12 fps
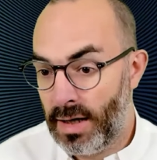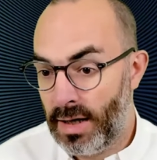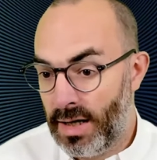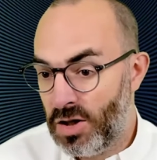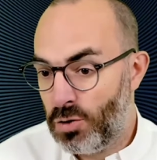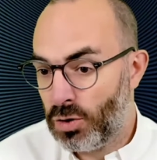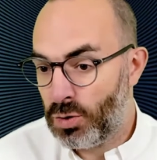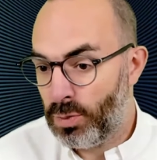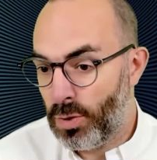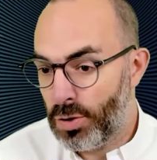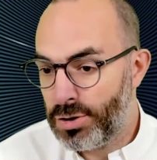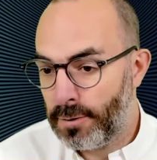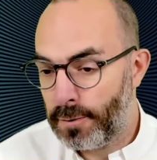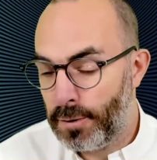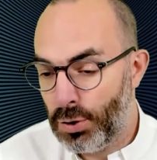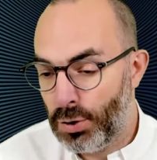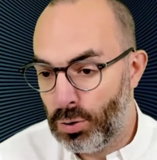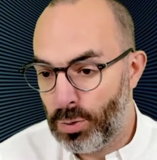is what most
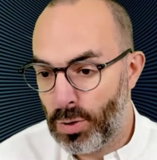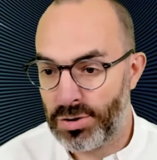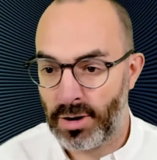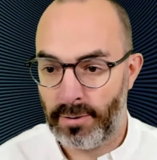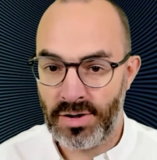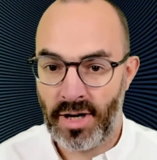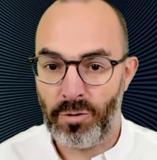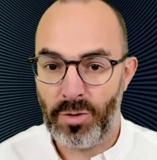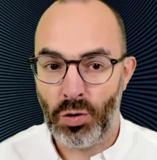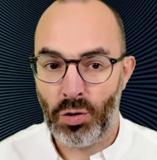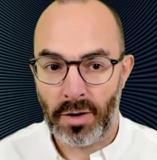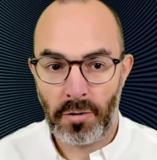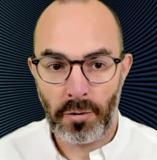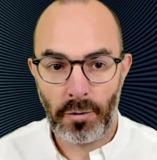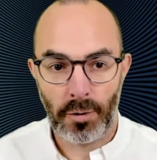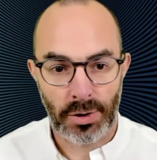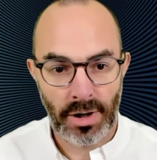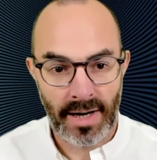of us have been doing
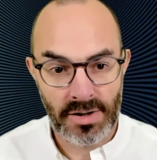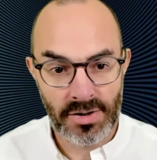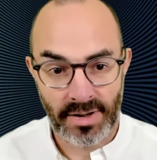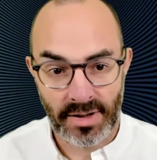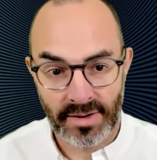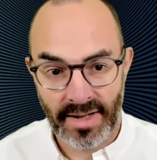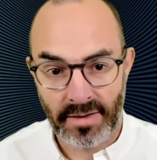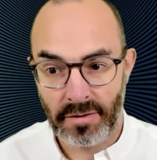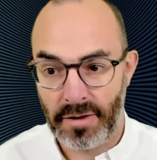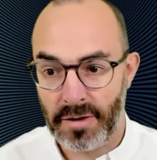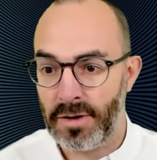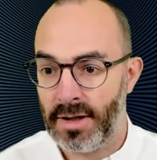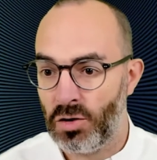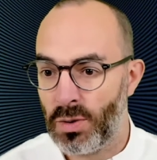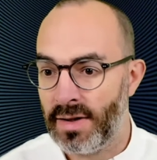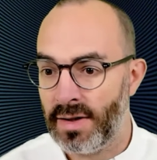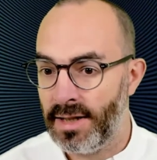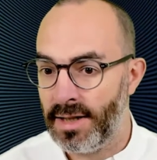for the last 10, 15,
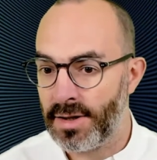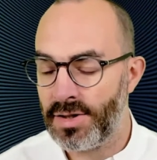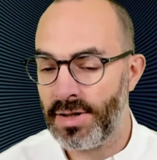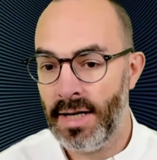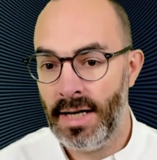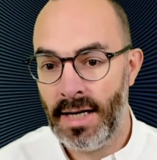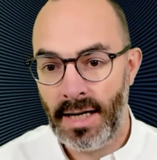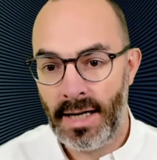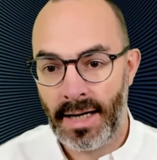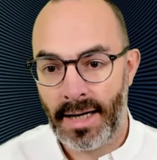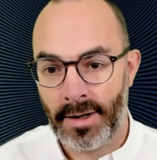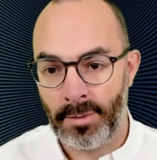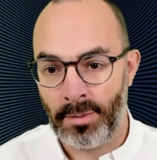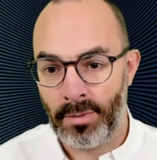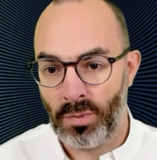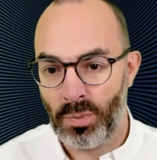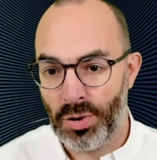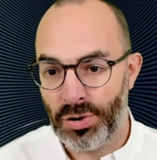20 years.
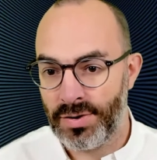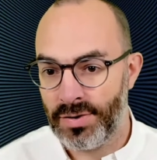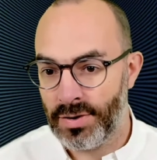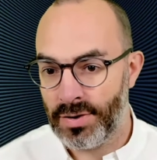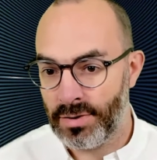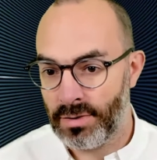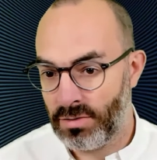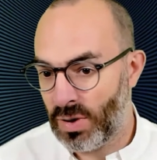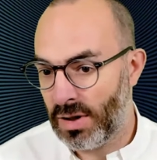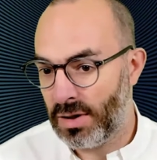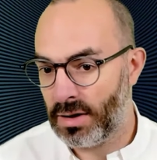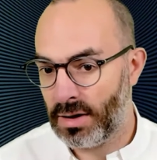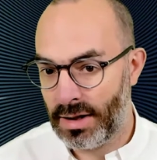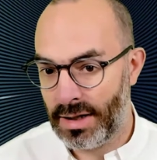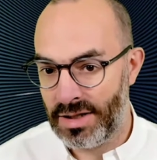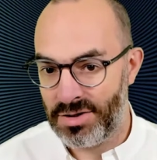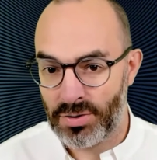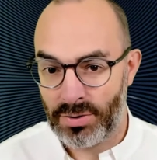But, well,
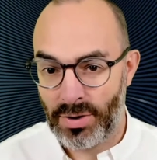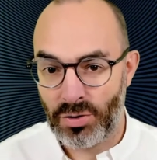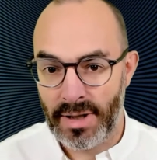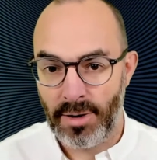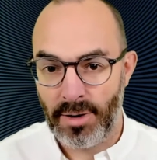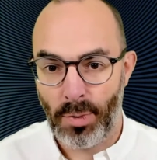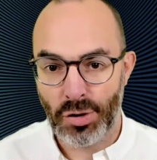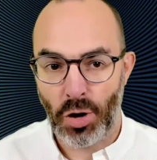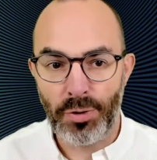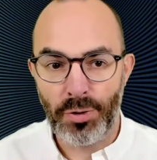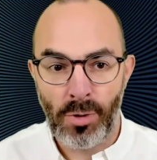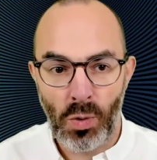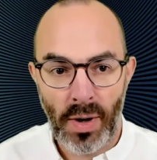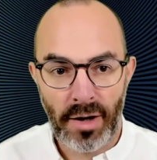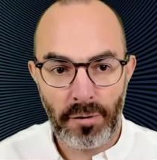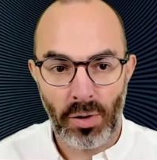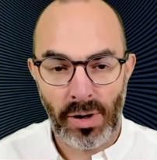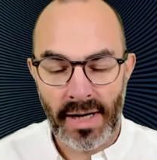it's not really the most optimal way of
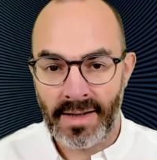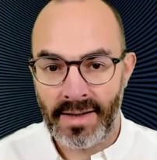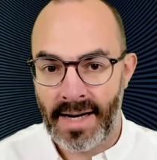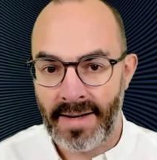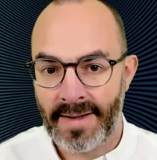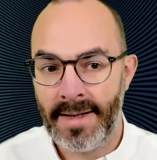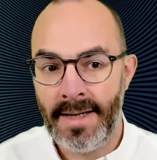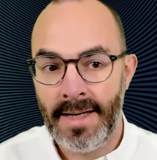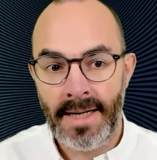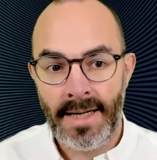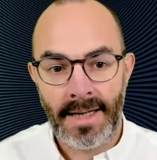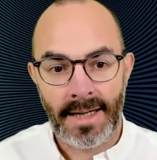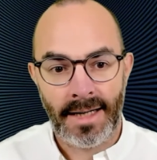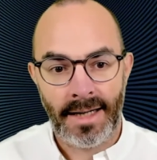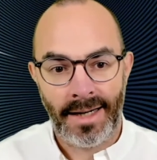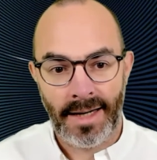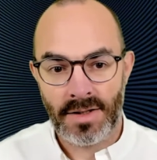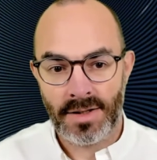collecting data, and
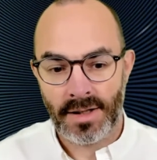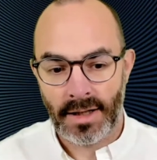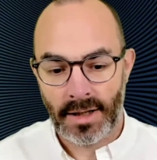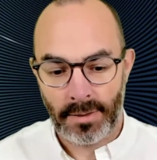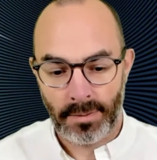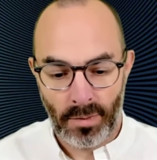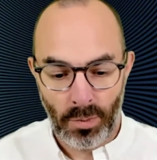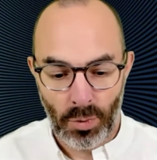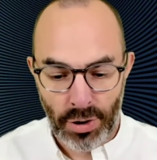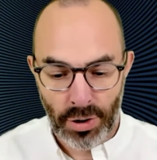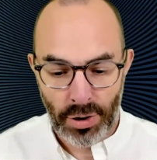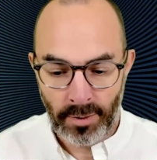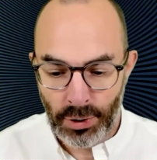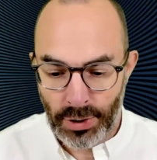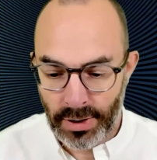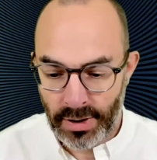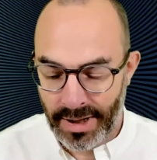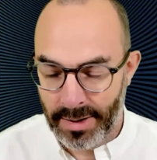it's more and
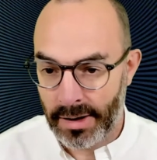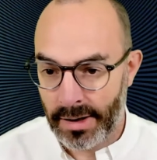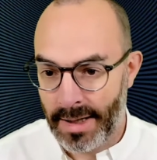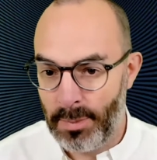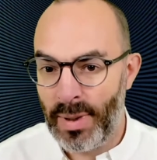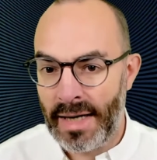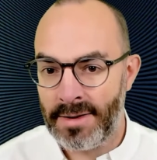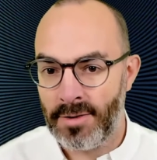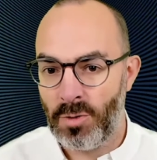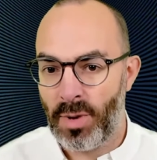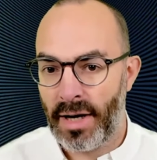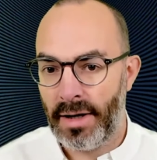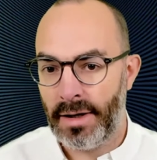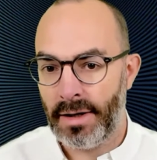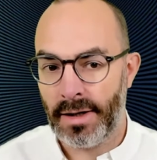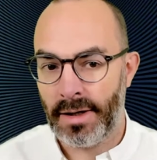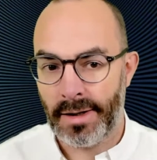more impacted by